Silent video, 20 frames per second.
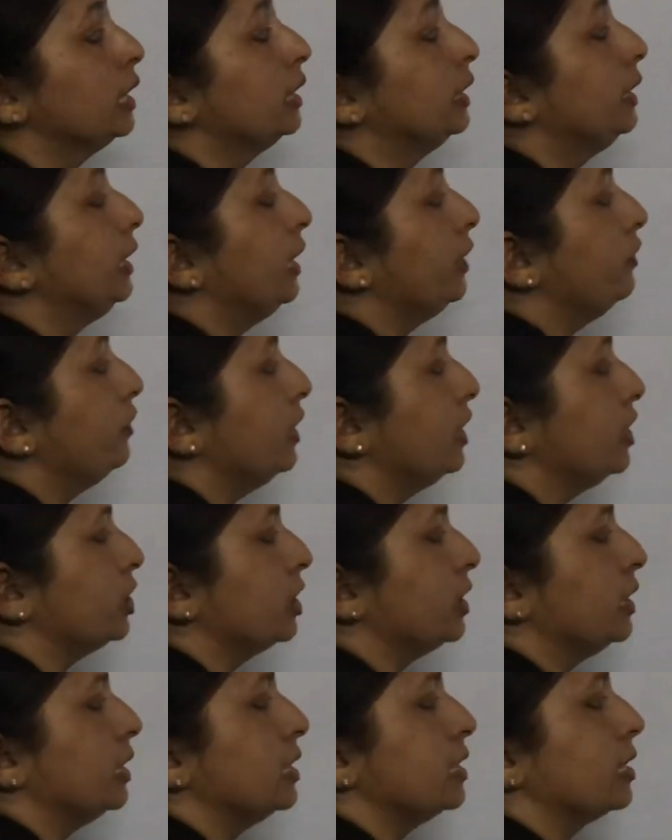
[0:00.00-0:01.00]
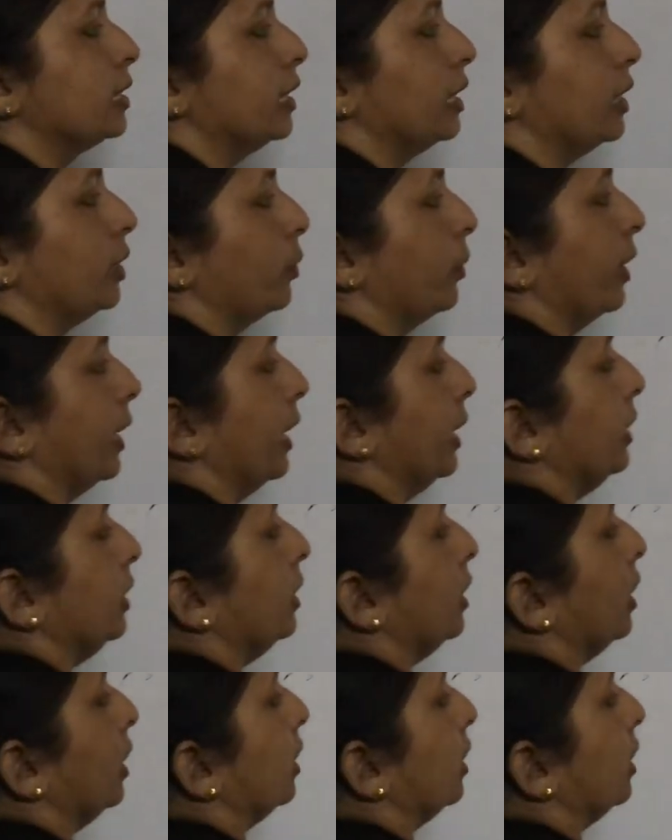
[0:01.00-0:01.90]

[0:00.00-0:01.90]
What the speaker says: division is required,